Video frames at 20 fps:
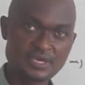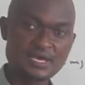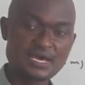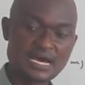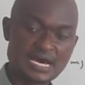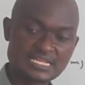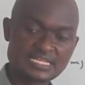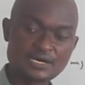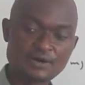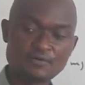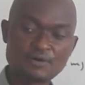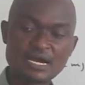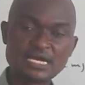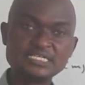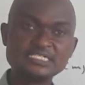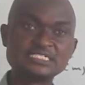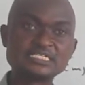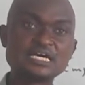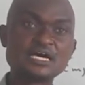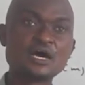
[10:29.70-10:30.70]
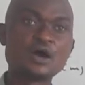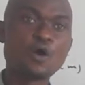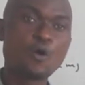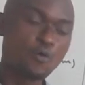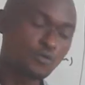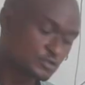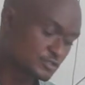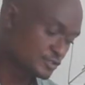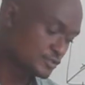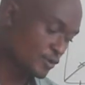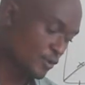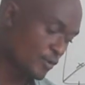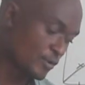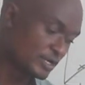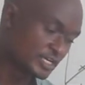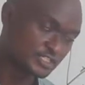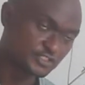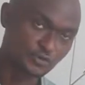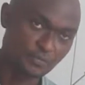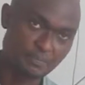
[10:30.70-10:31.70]
Otherwise, Hooke's
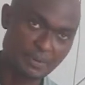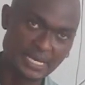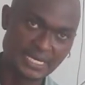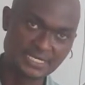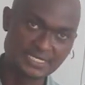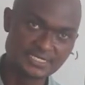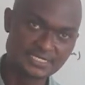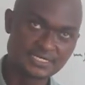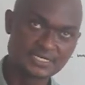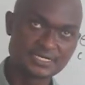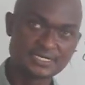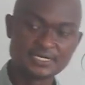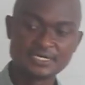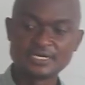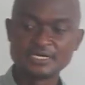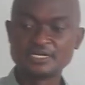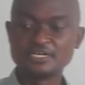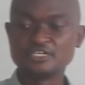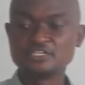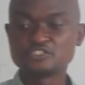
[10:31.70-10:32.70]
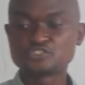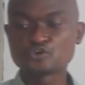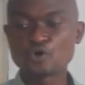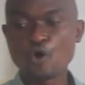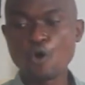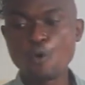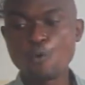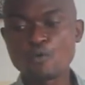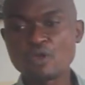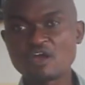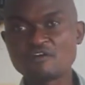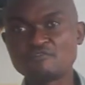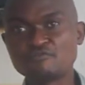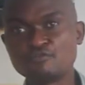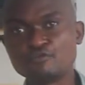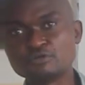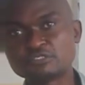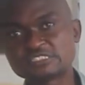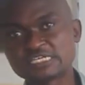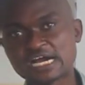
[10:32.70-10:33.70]
law is obeyed. So we
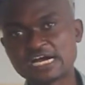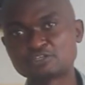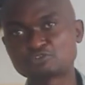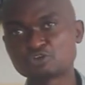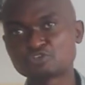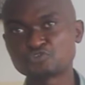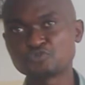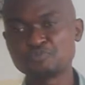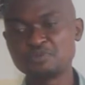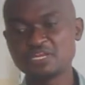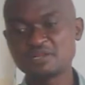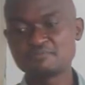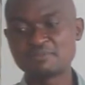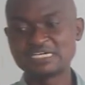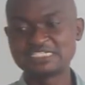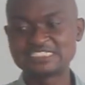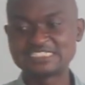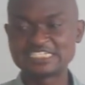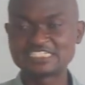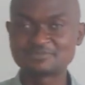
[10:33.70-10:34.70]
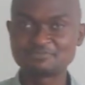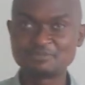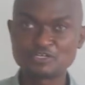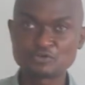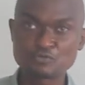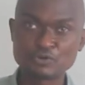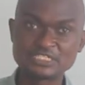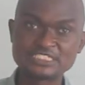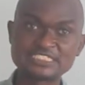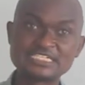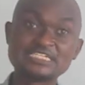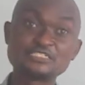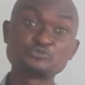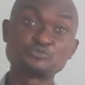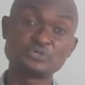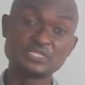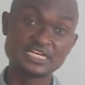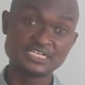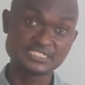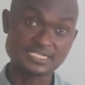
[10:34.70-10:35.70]
have looked at what we mean by statement questions
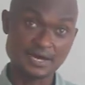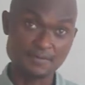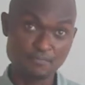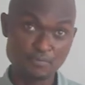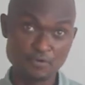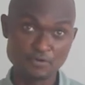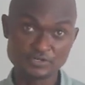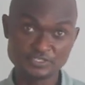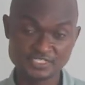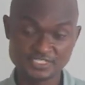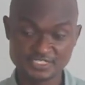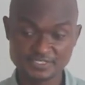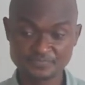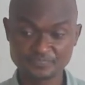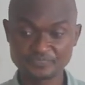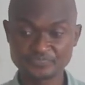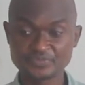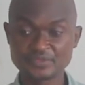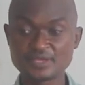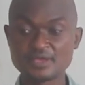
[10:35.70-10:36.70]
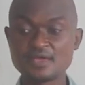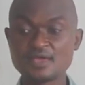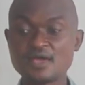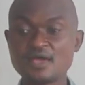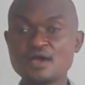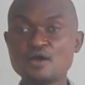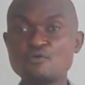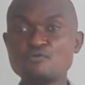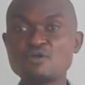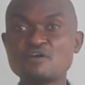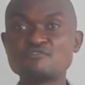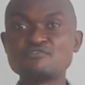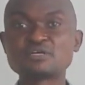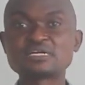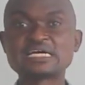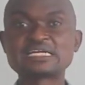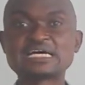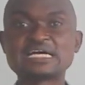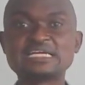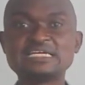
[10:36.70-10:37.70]
with examples. We have
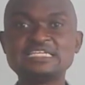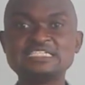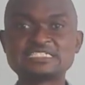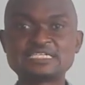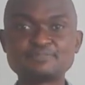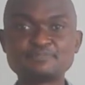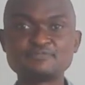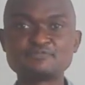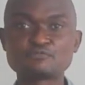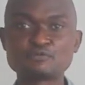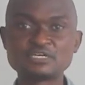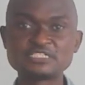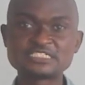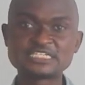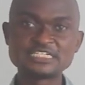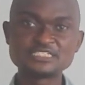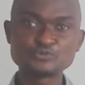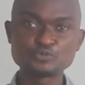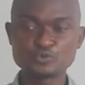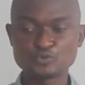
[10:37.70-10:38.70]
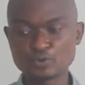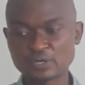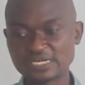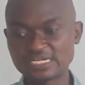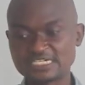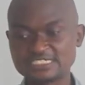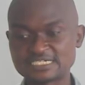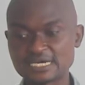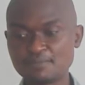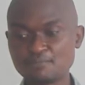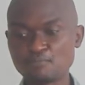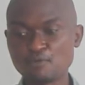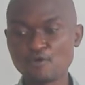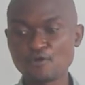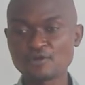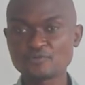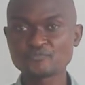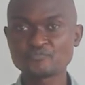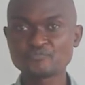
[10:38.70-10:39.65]
looked at descriptive questions with one example.